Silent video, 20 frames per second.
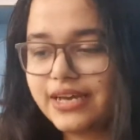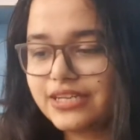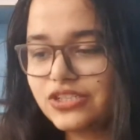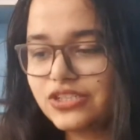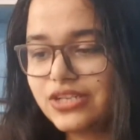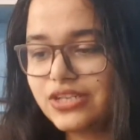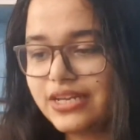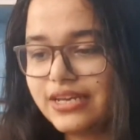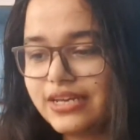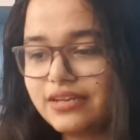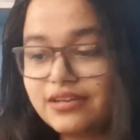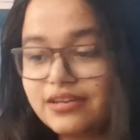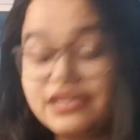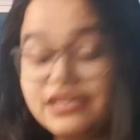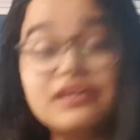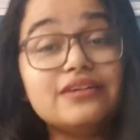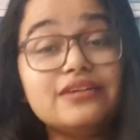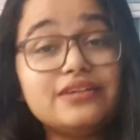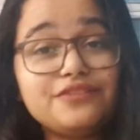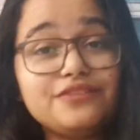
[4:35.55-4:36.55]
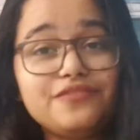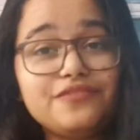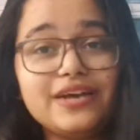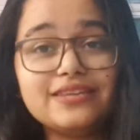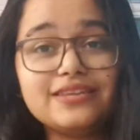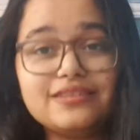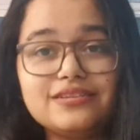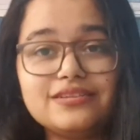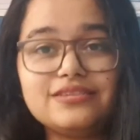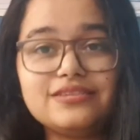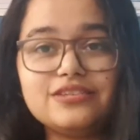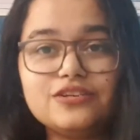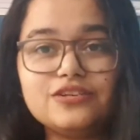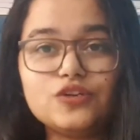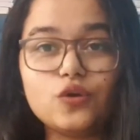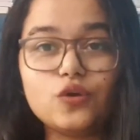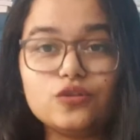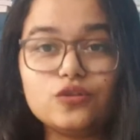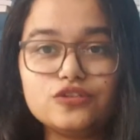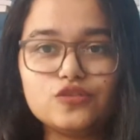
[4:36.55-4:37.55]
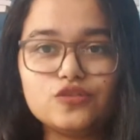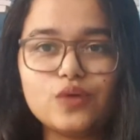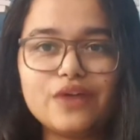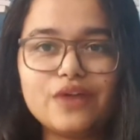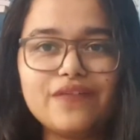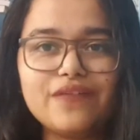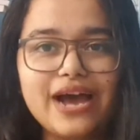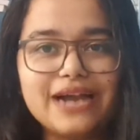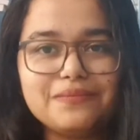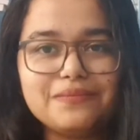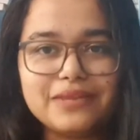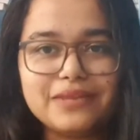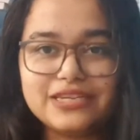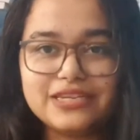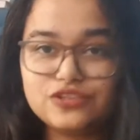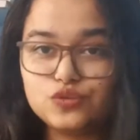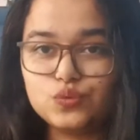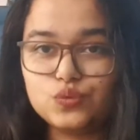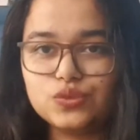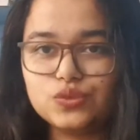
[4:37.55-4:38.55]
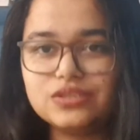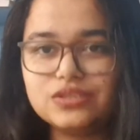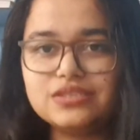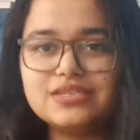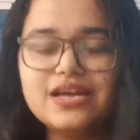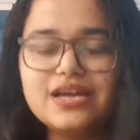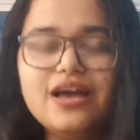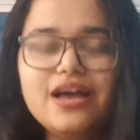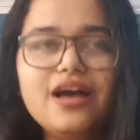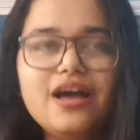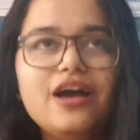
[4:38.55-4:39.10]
Actually, in fact, this year also I've had many students